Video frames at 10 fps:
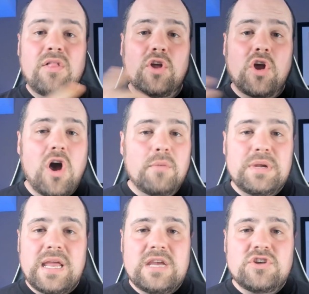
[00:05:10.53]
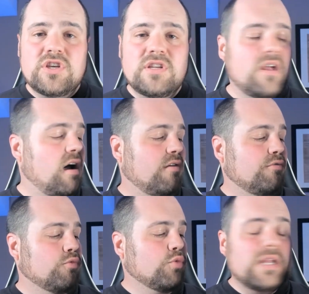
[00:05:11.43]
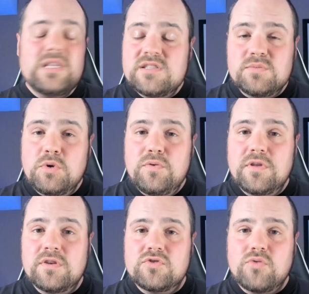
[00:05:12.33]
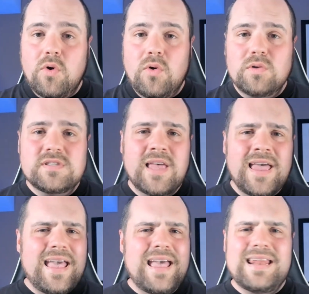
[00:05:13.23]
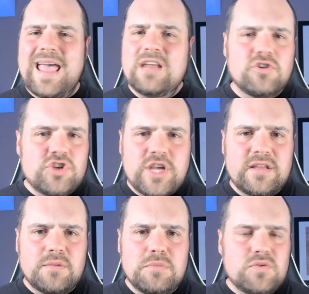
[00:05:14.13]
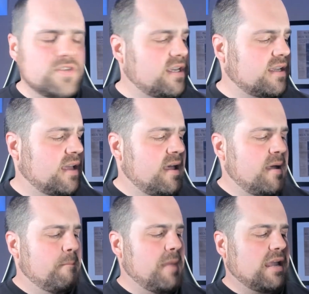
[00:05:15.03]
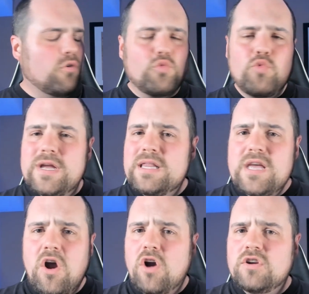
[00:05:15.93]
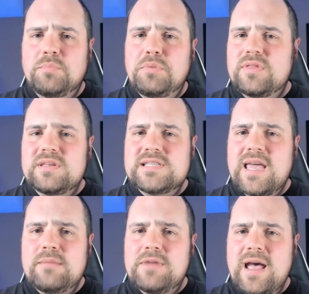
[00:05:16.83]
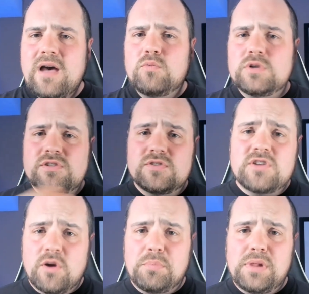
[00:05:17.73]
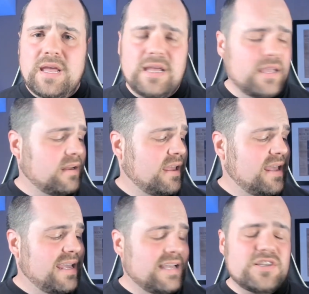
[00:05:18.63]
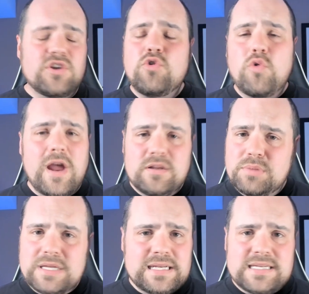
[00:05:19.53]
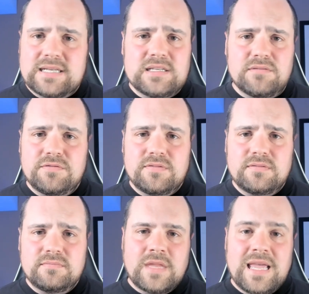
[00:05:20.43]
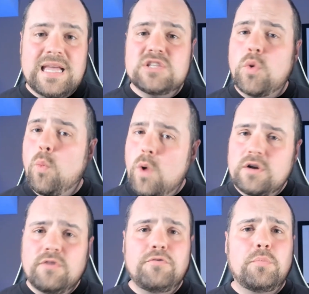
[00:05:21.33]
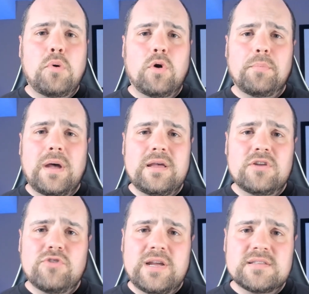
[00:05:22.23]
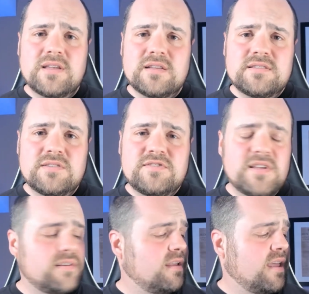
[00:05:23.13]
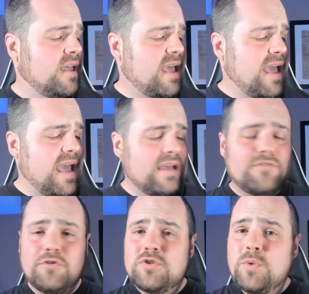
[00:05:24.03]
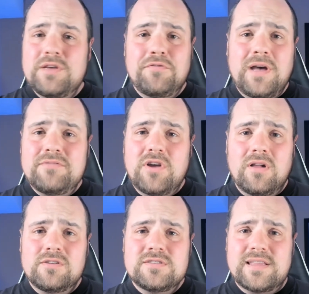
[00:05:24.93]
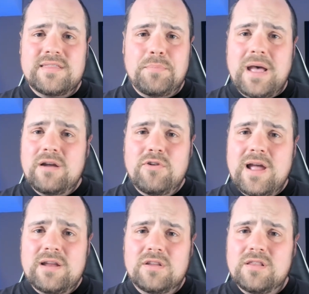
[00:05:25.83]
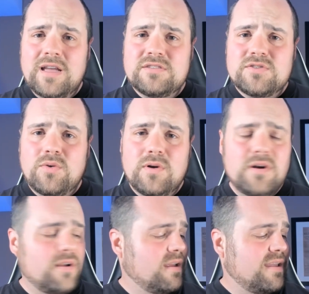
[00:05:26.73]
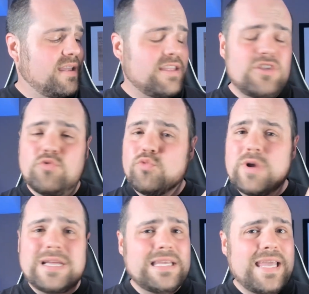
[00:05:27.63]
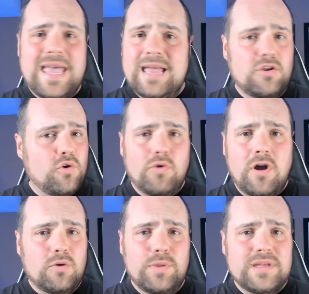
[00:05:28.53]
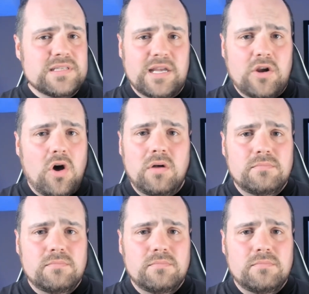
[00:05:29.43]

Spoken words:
The combination of really smooth controls and energetic music make it really hard to put this game down once you start playing it. It's incredibly addictive. It's a wonderful port by Andreas Gustafsson, and for $25 at the Packrat online store, you really can't go wrong with this at all.